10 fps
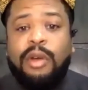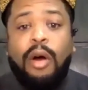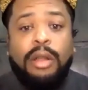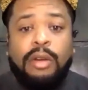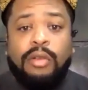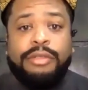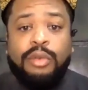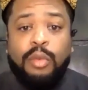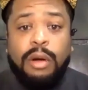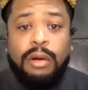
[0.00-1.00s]
all across
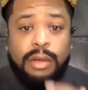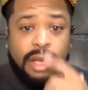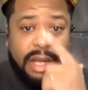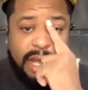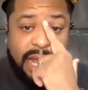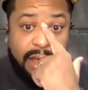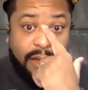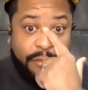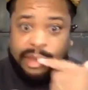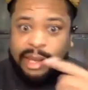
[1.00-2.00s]
the world
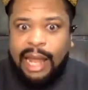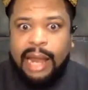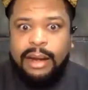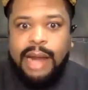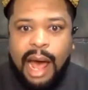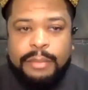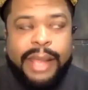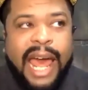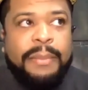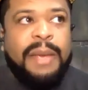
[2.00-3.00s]
with like a lot of
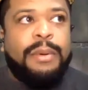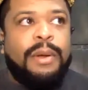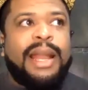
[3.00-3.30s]
non-Black people.